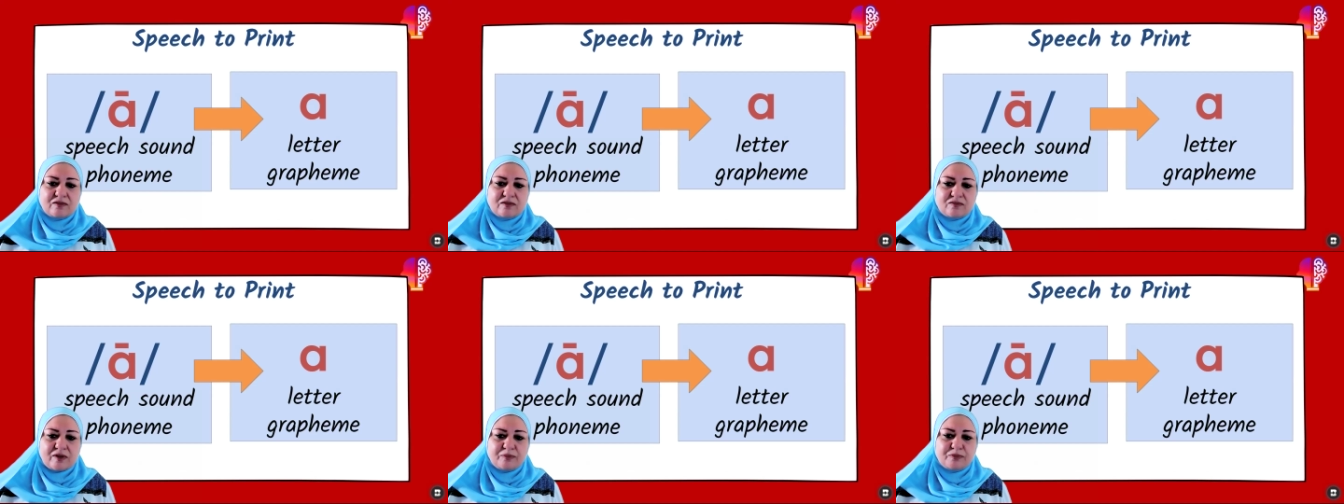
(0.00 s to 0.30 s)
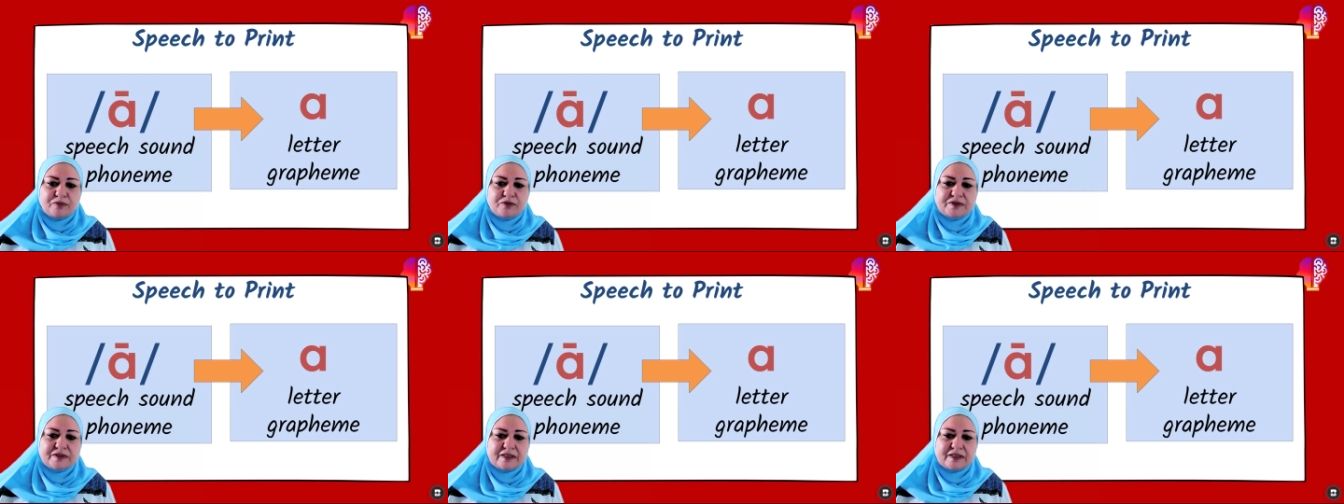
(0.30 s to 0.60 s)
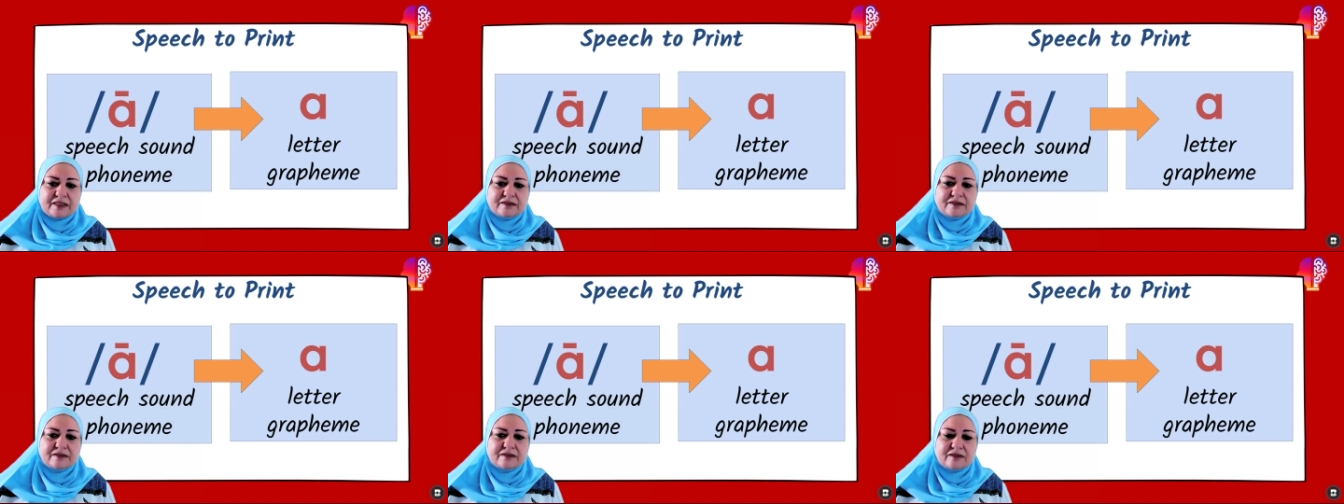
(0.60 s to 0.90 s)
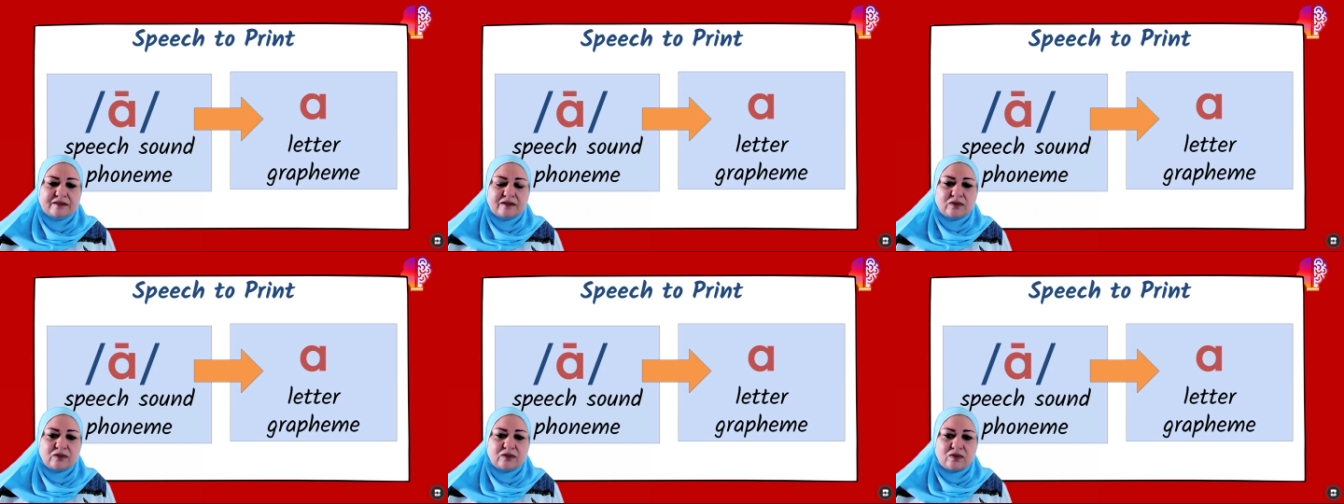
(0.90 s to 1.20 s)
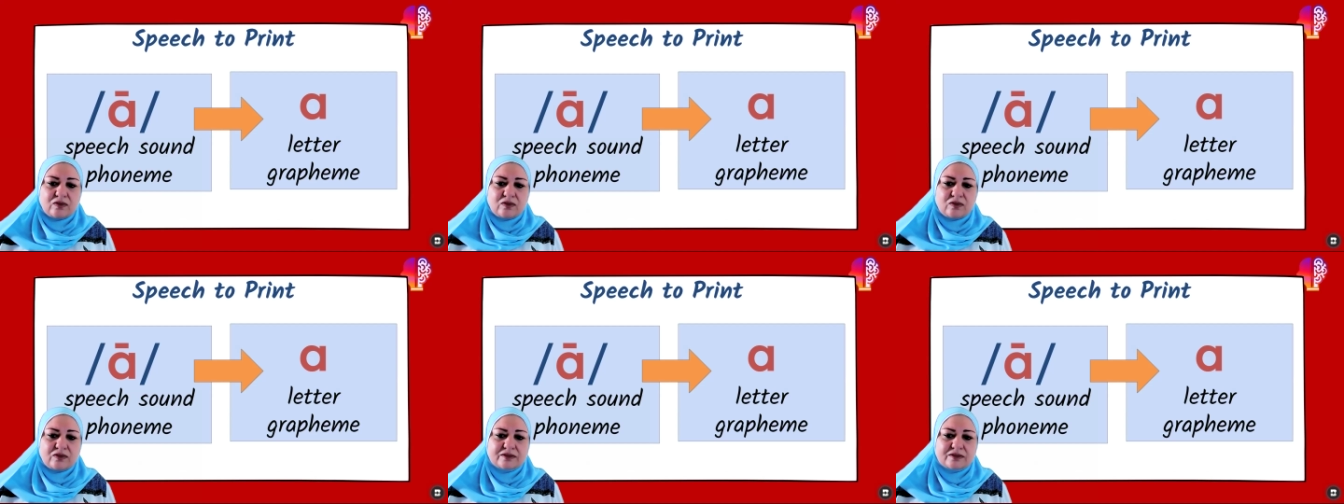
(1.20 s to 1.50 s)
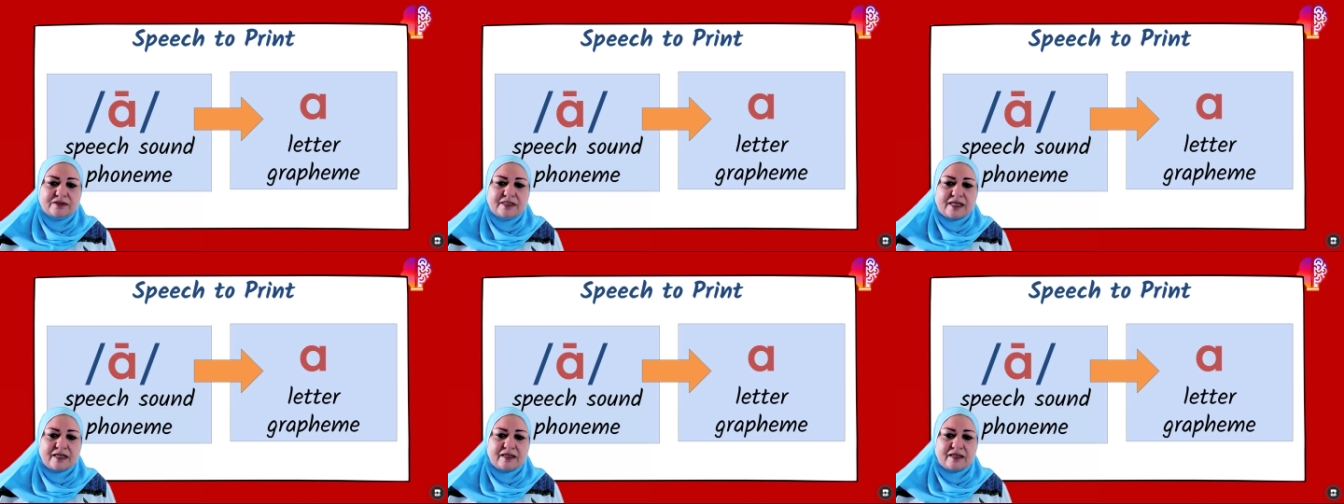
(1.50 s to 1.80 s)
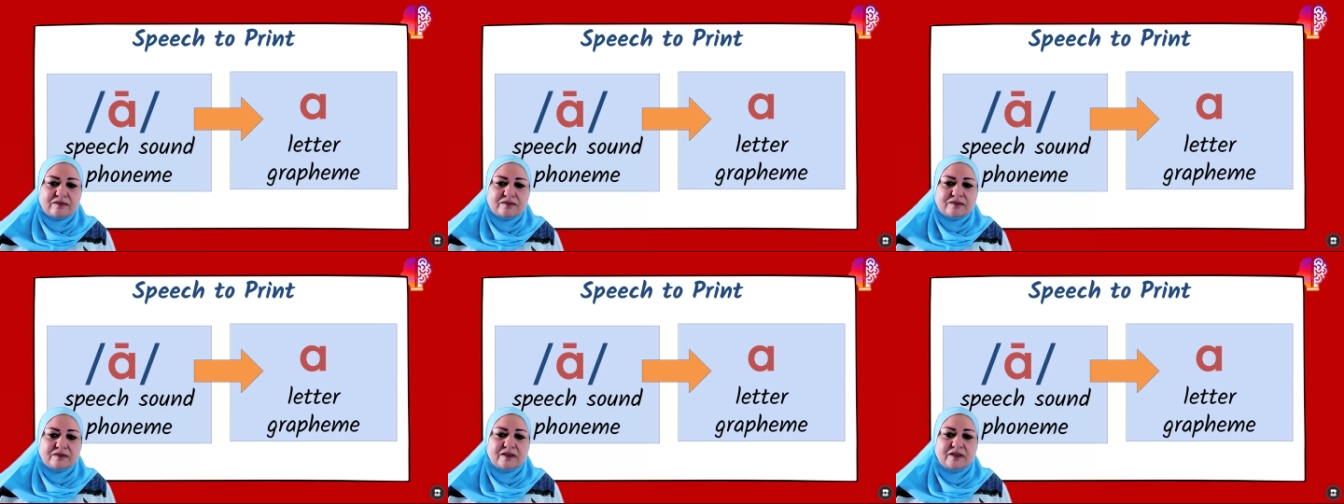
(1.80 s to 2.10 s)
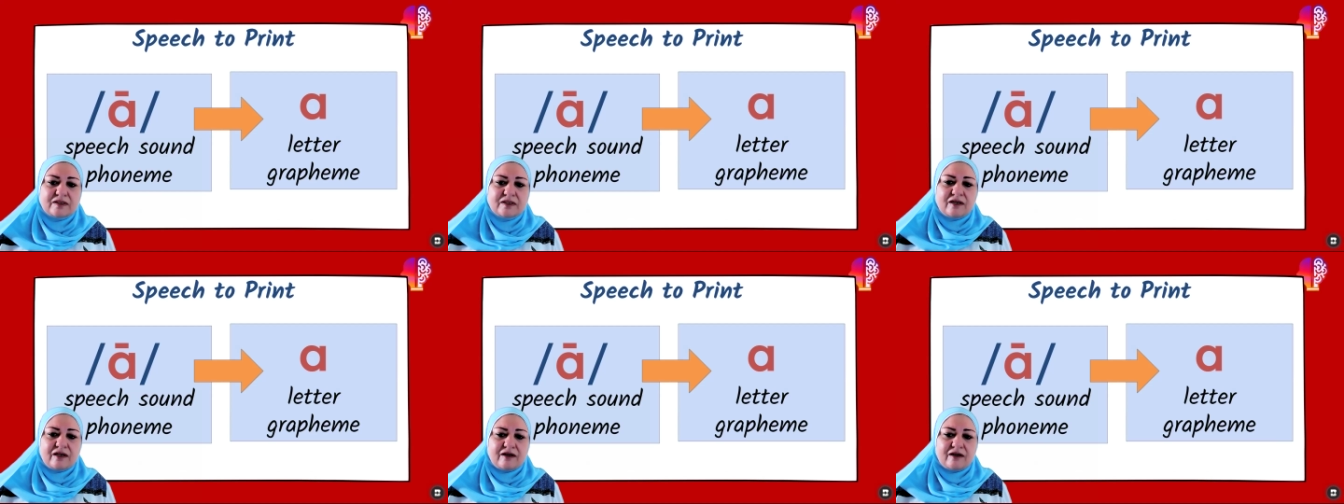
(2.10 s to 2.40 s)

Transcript: represents the long sound